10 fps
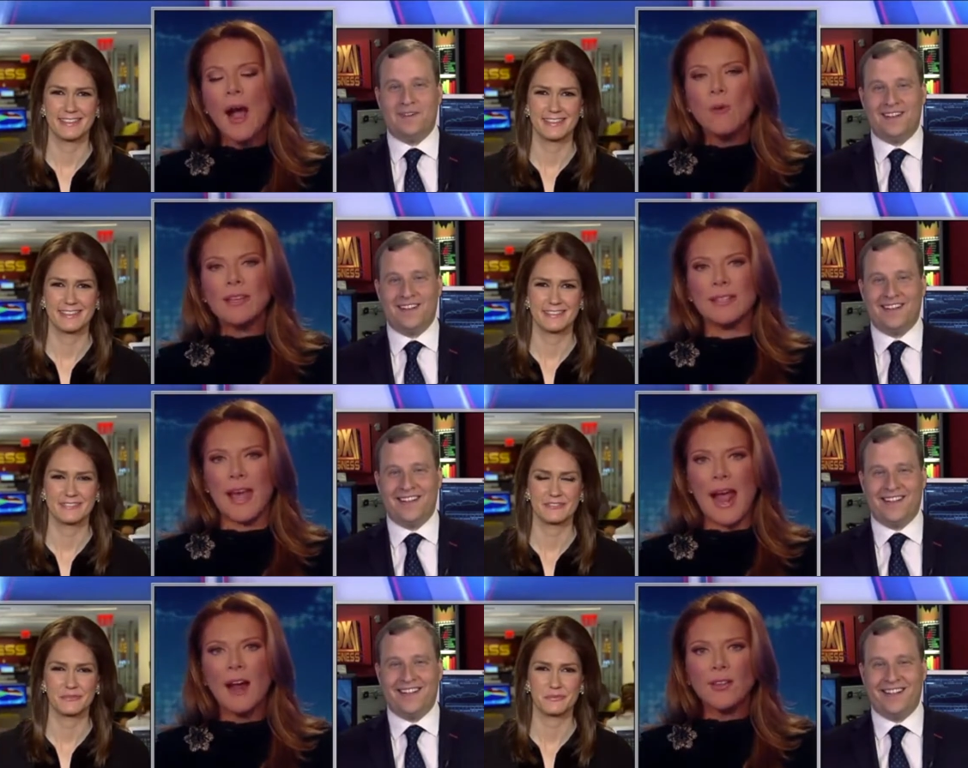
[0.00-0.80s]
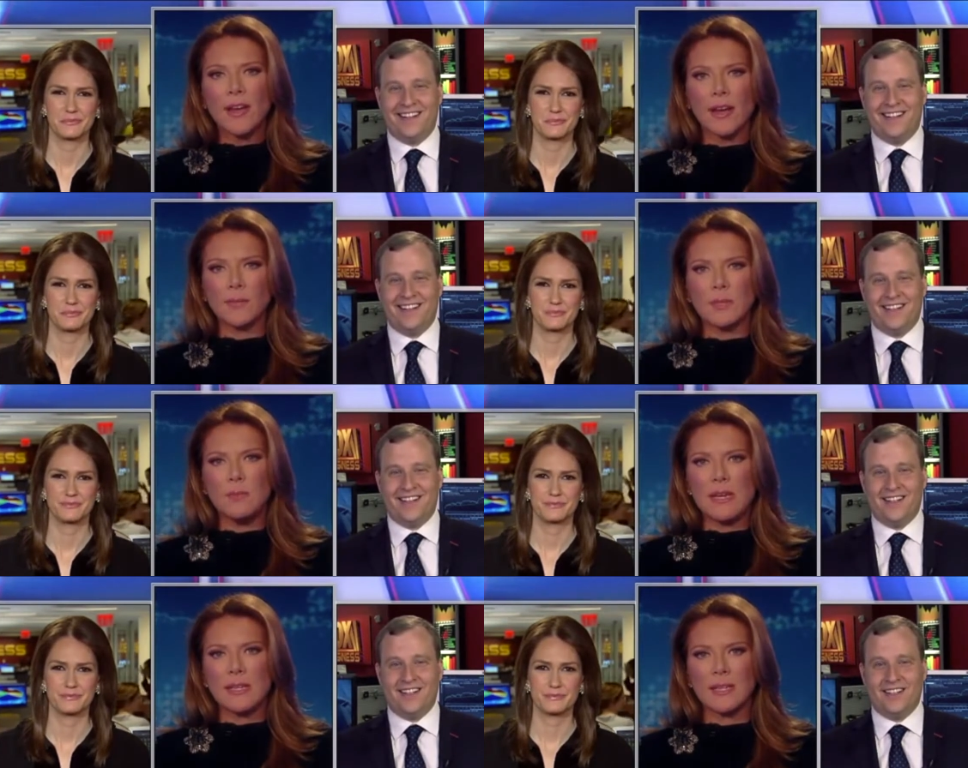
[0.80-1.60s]
Speaker 1: is that? How did that come to
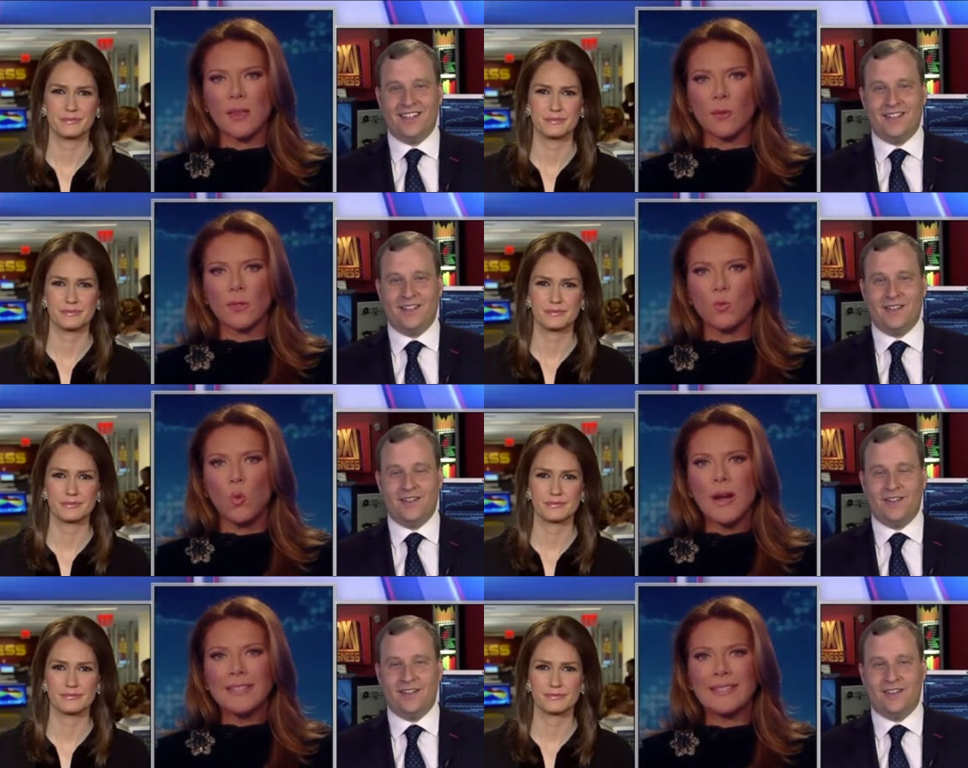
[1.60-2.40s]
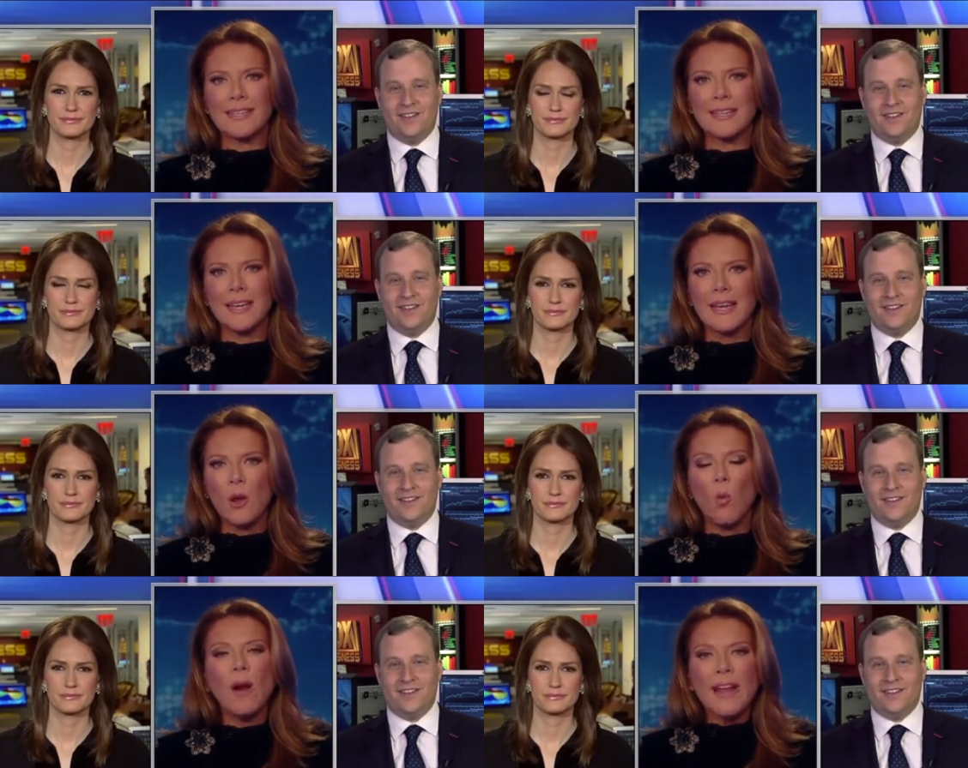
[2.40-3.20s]
be? In other words, what did
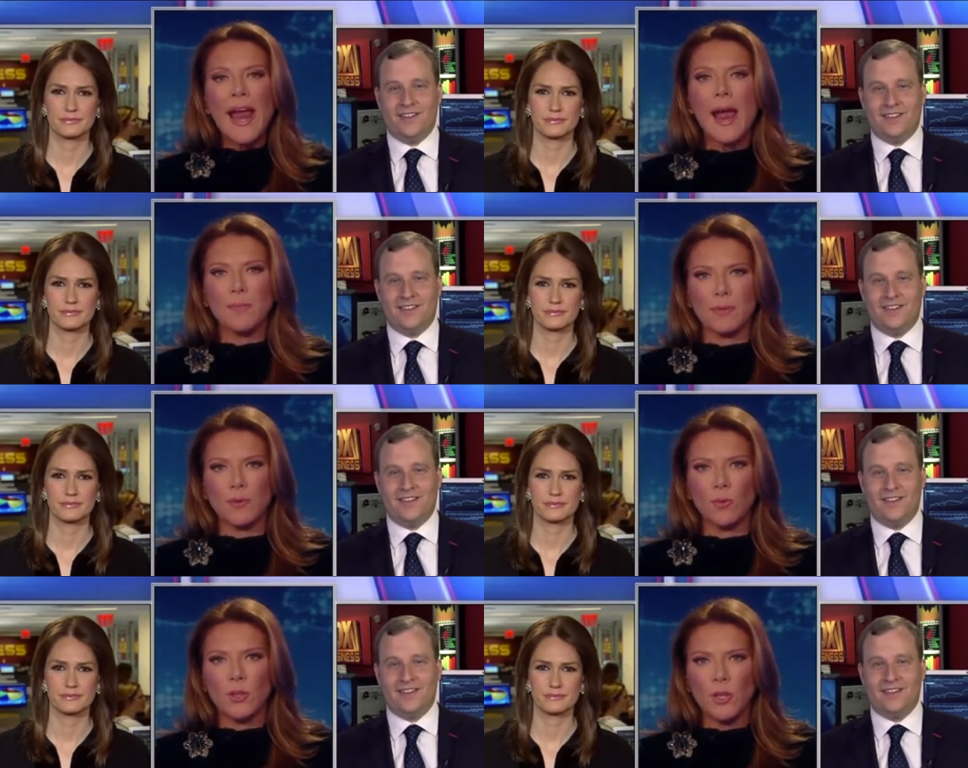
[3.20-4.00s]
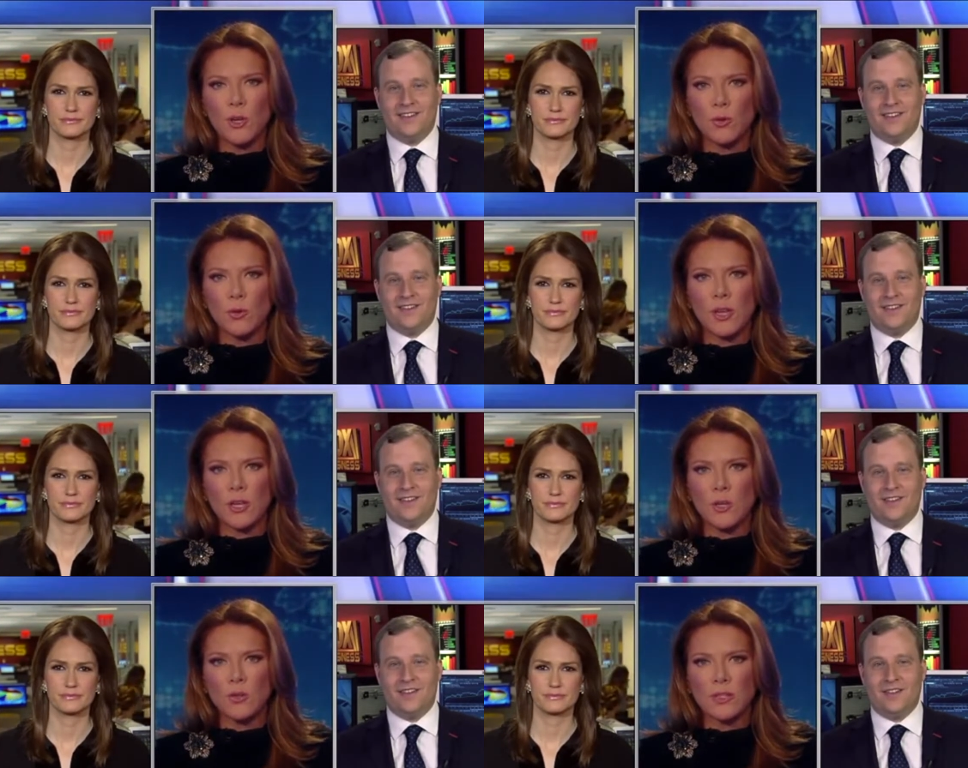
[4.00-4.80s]
what happened with you that
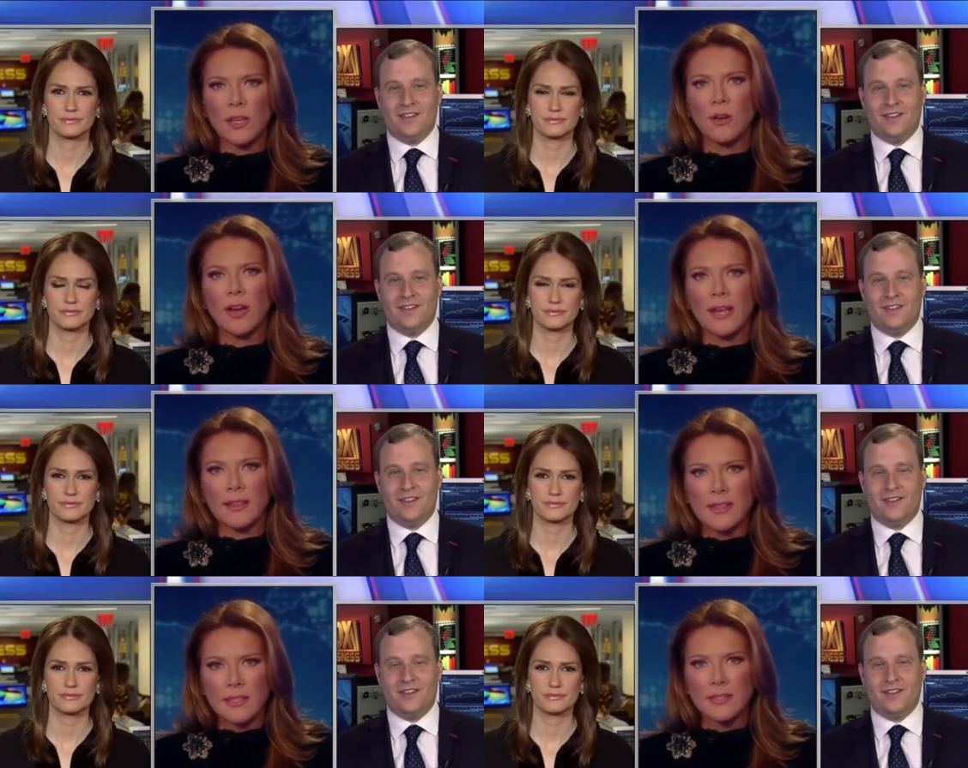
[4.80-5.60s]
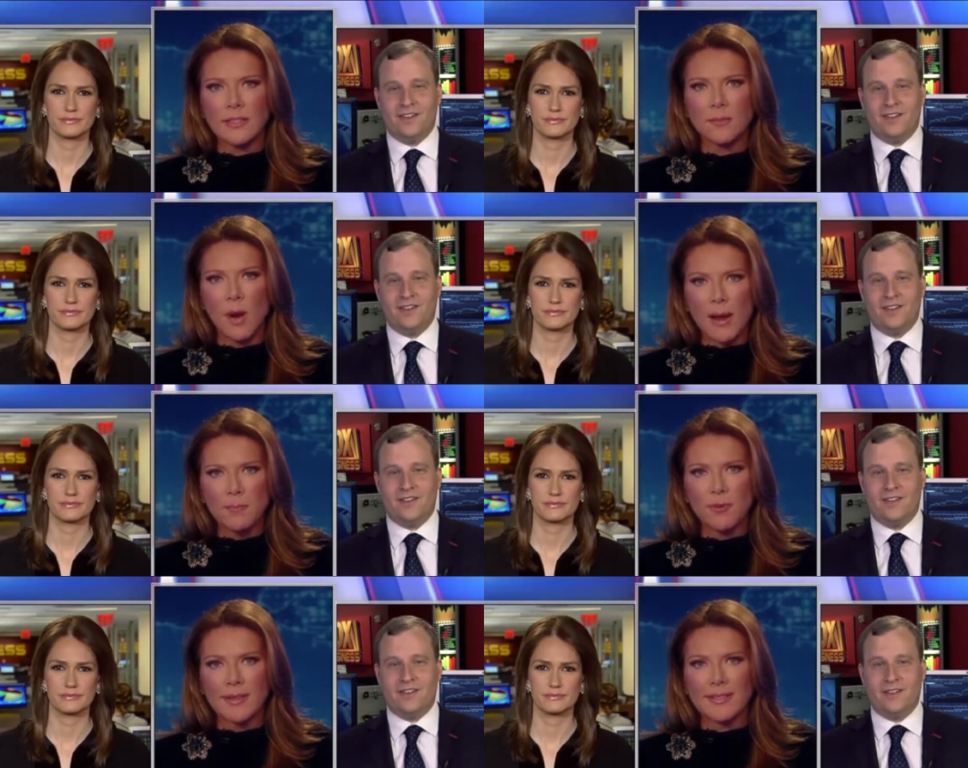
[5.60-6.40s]
you said, okay, this is my
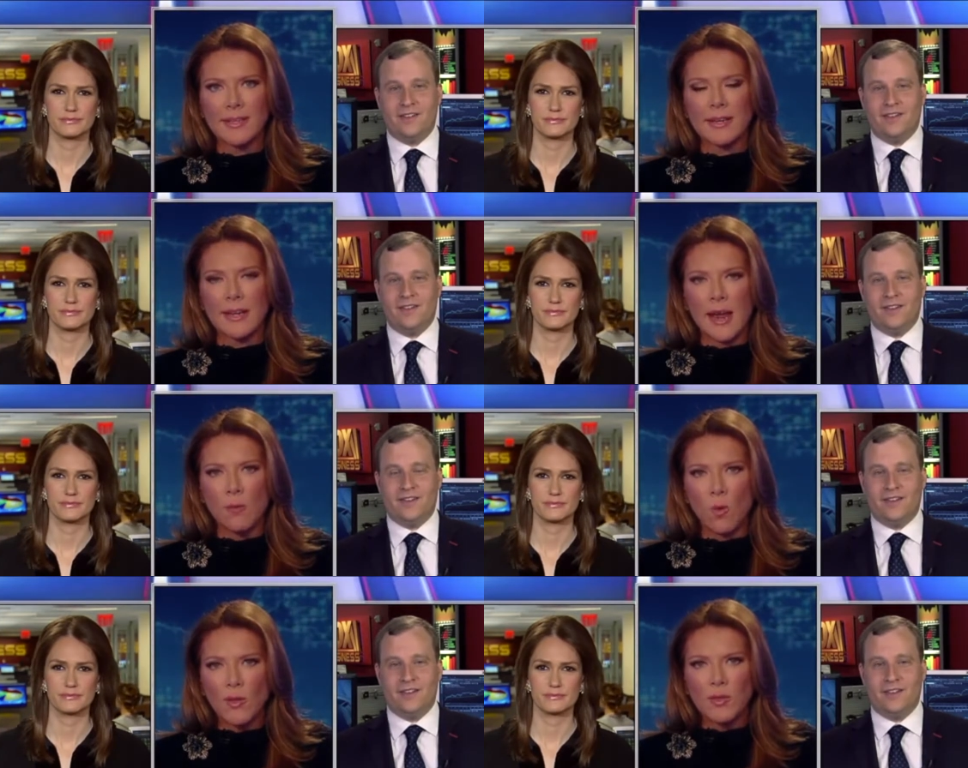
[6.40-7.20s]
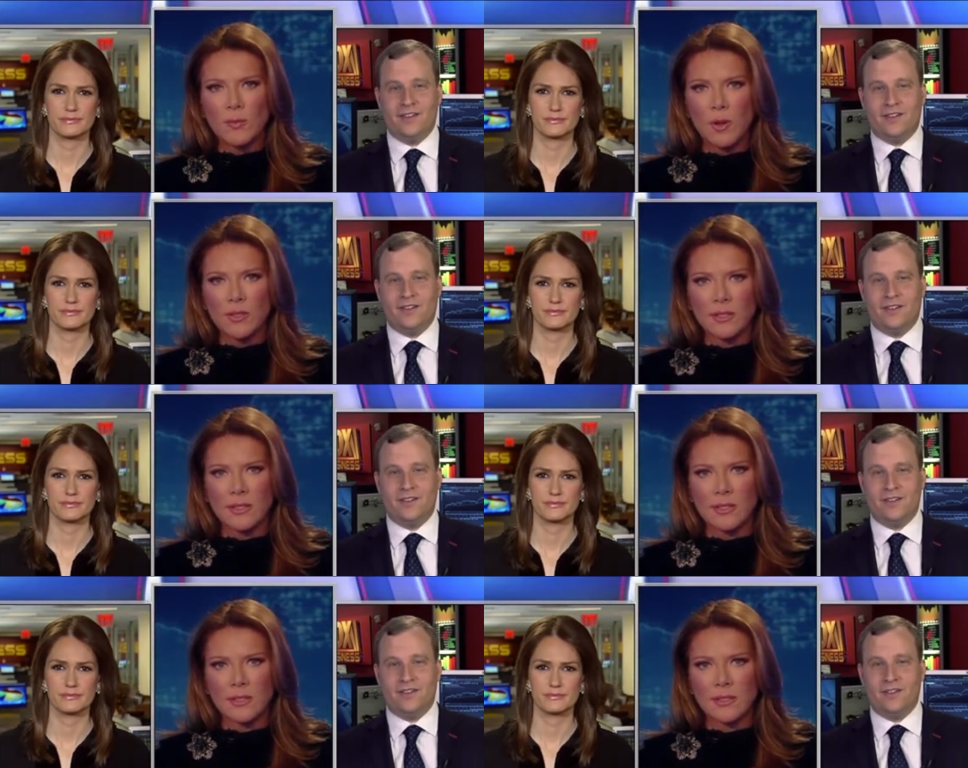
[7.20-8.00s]
president and I want these
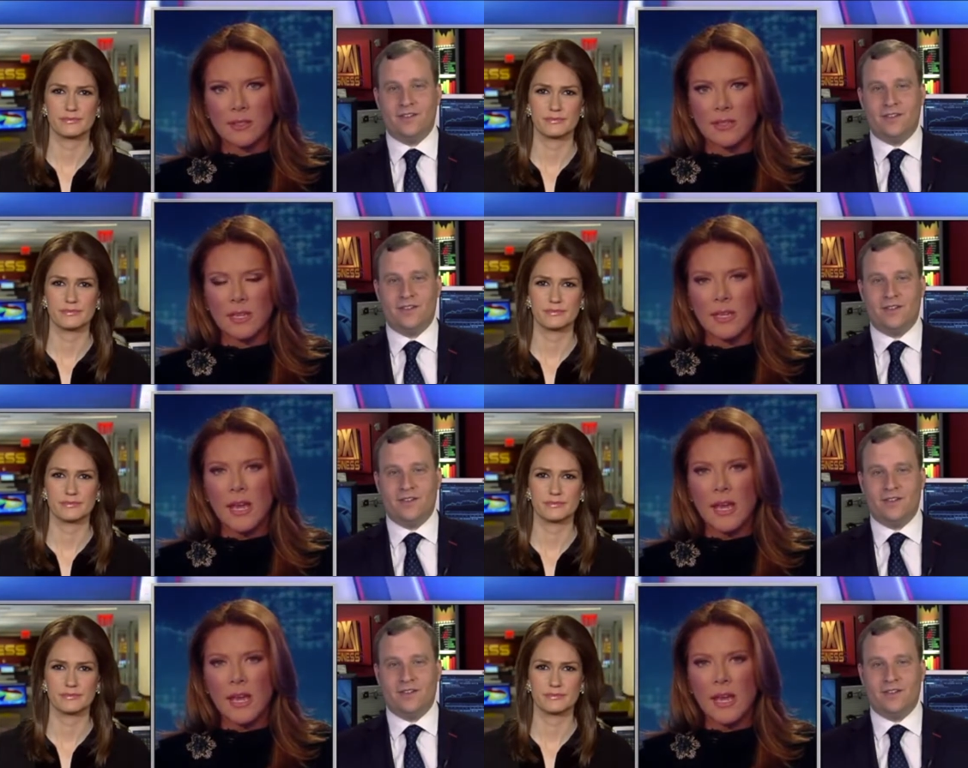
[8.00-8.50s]
policies to succeed?